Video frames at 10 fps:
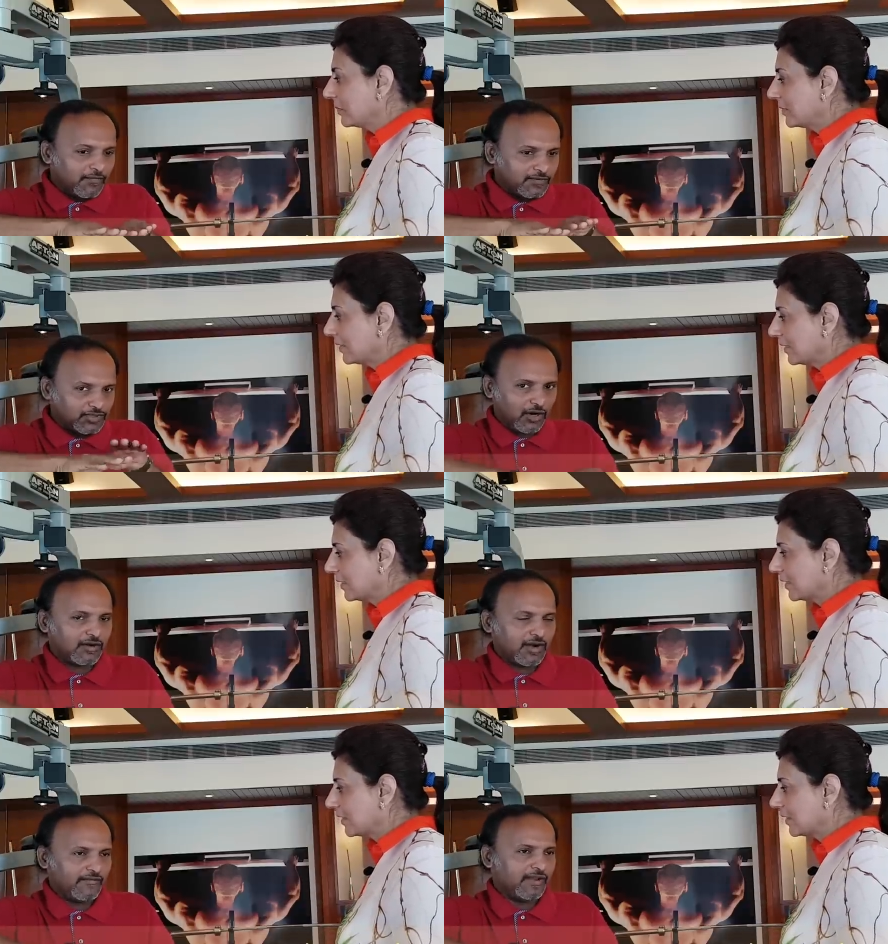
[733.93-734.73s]
Speaker 1: if
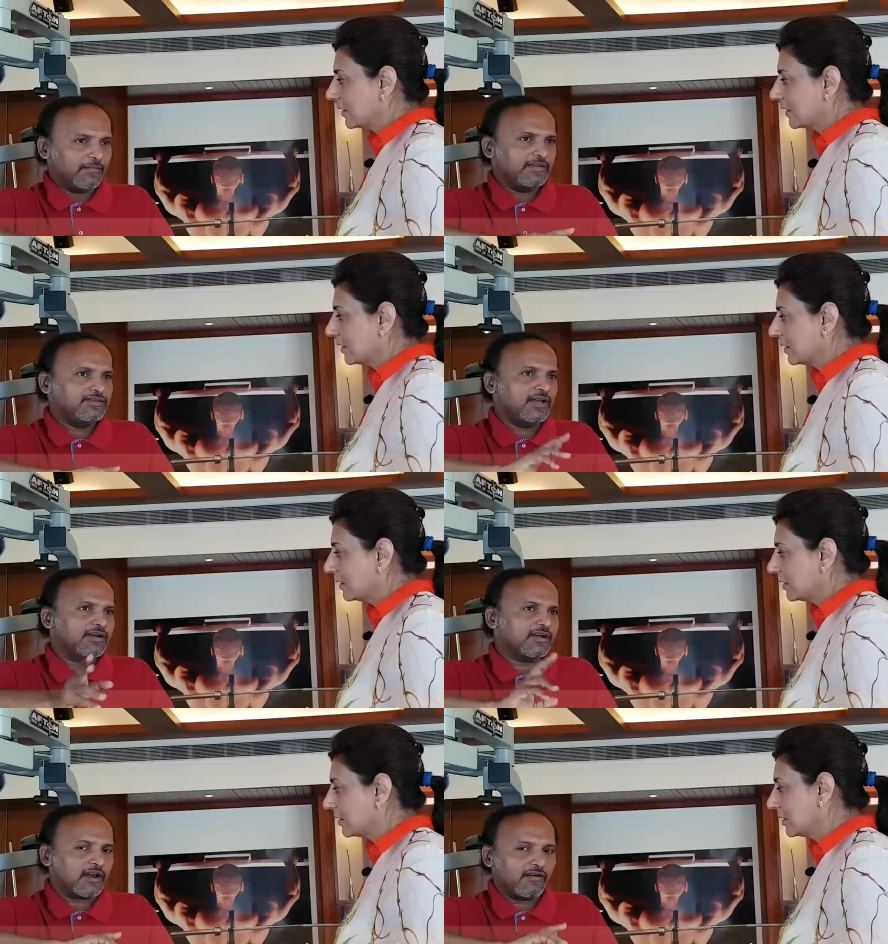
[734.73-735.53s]
short traveling means
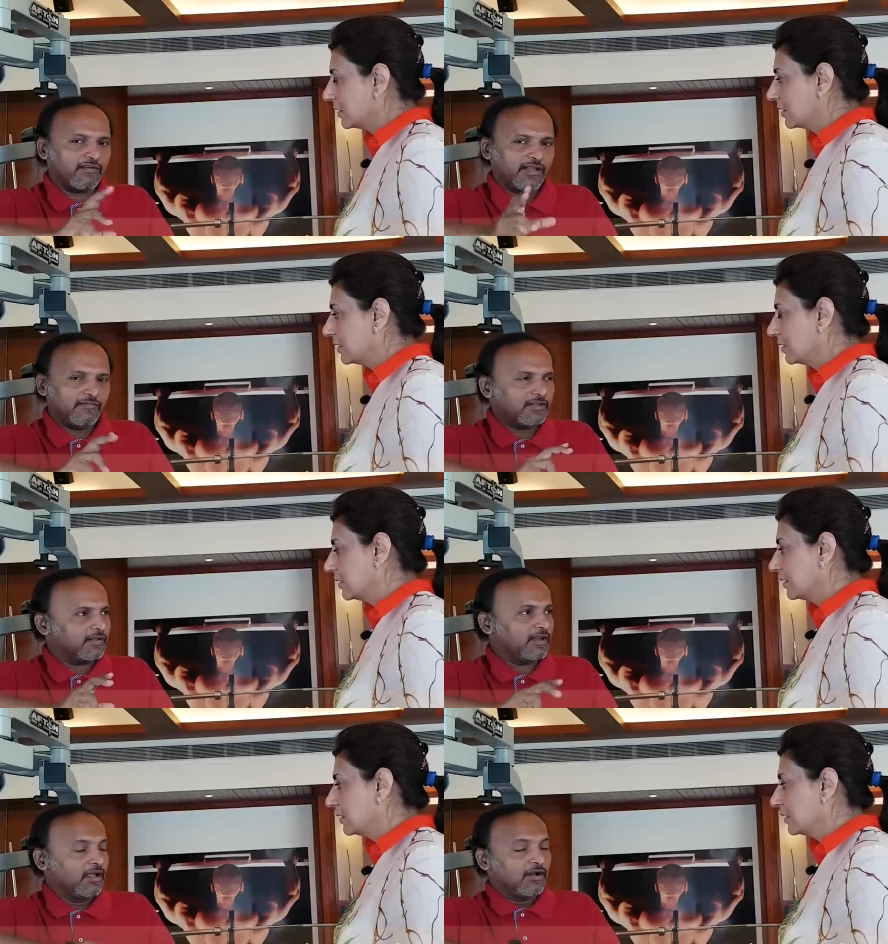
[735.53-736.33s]
you are traveling
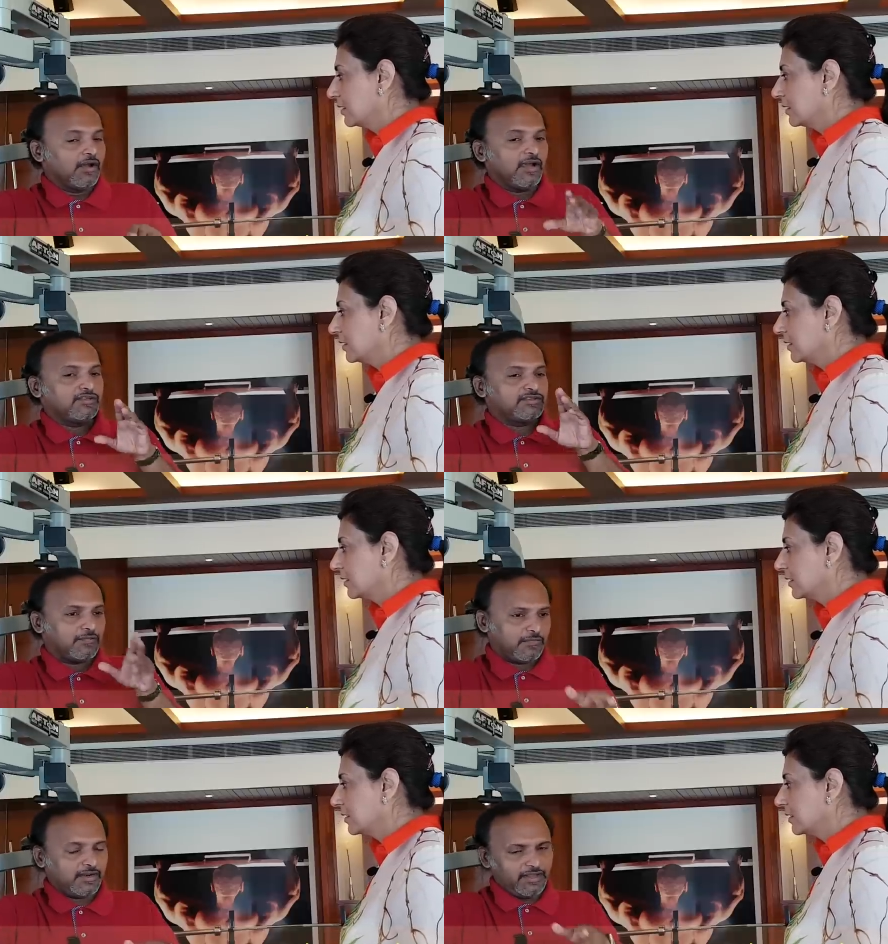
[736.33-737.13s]
within, and
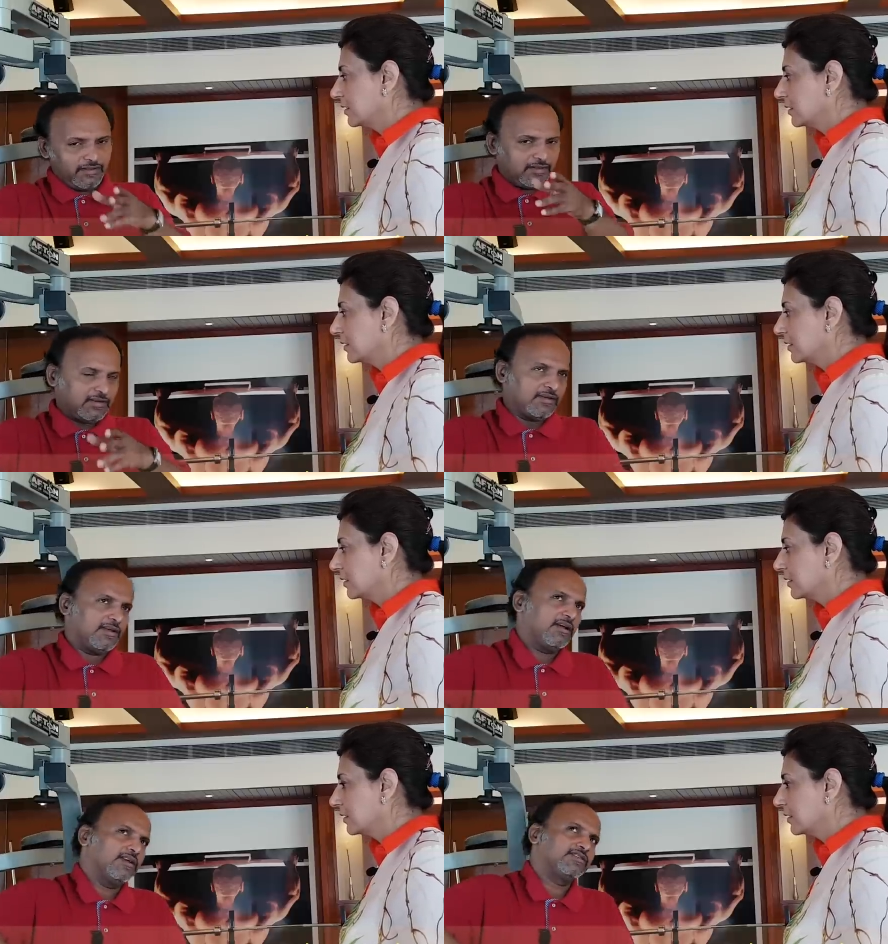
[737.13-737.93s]
somebody in the
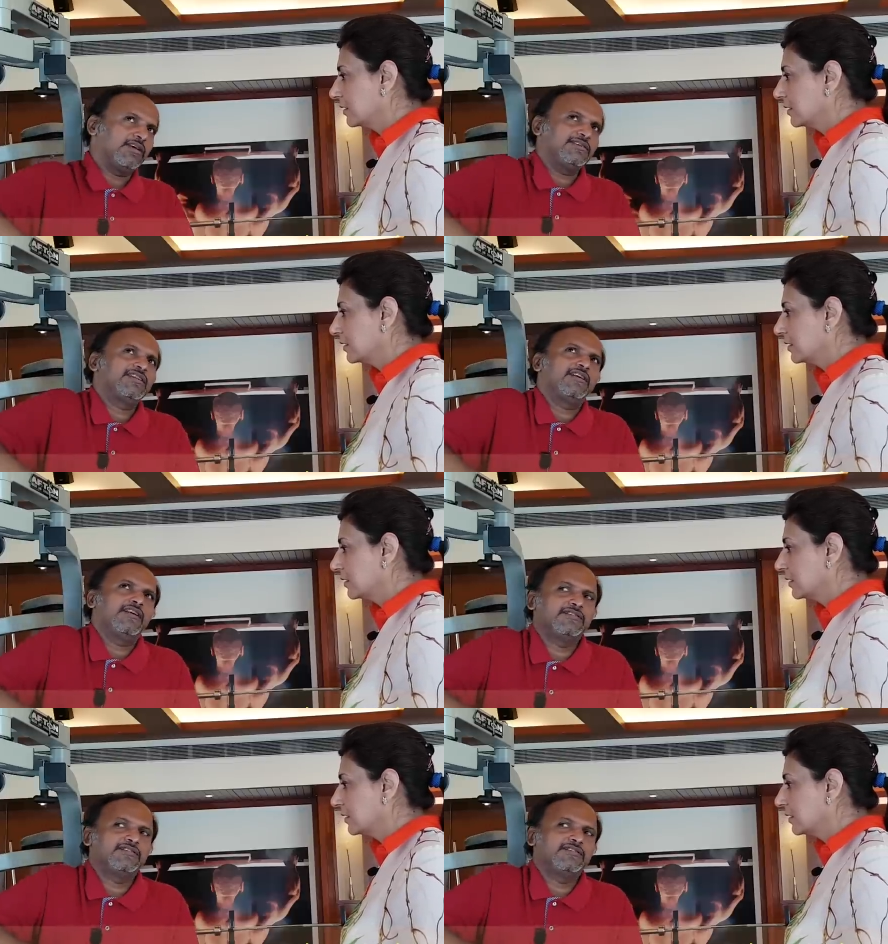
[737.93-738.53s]
Shastra